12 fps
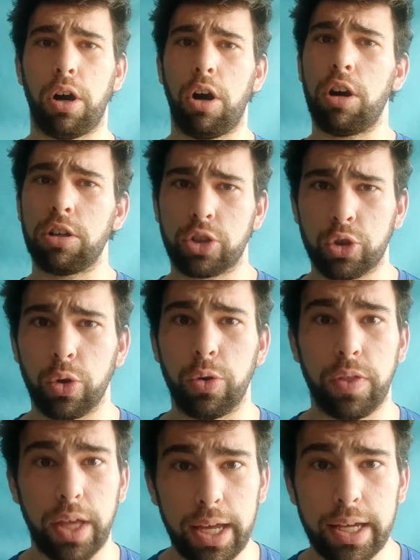A hard
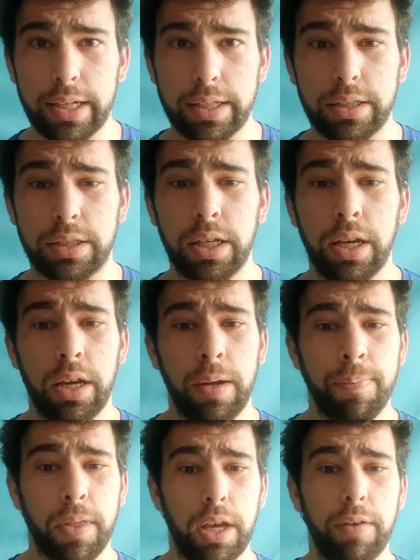truth is,
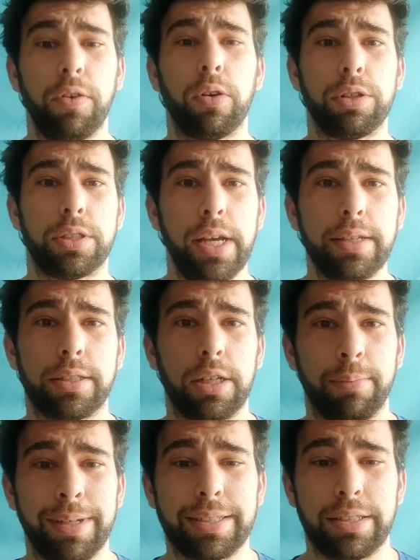if your
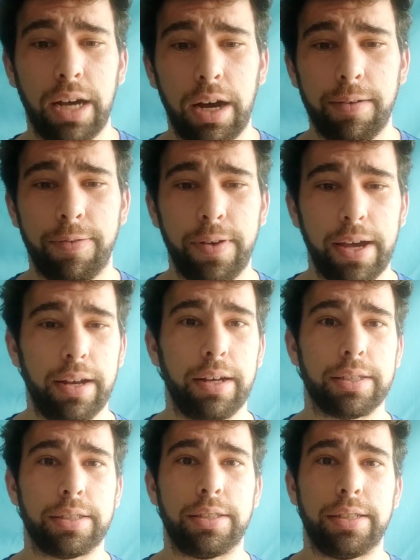system is not fed
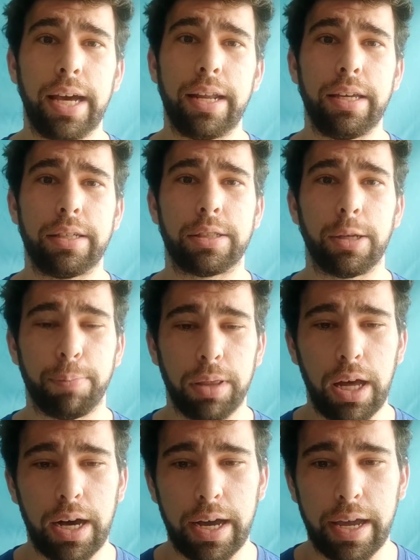a steady
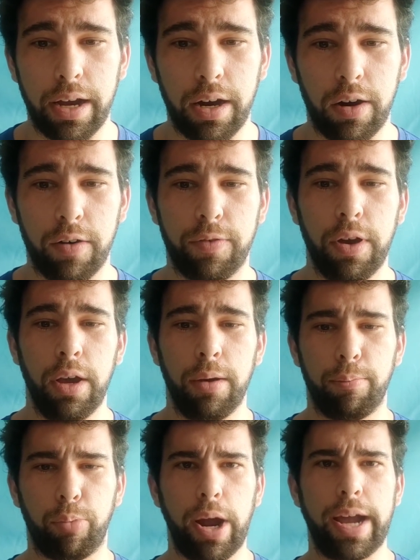supply of
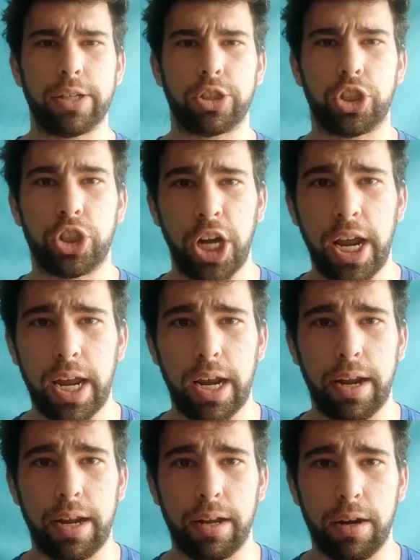
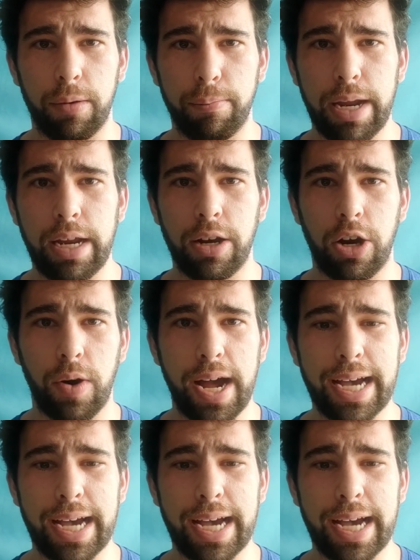branched-chain amino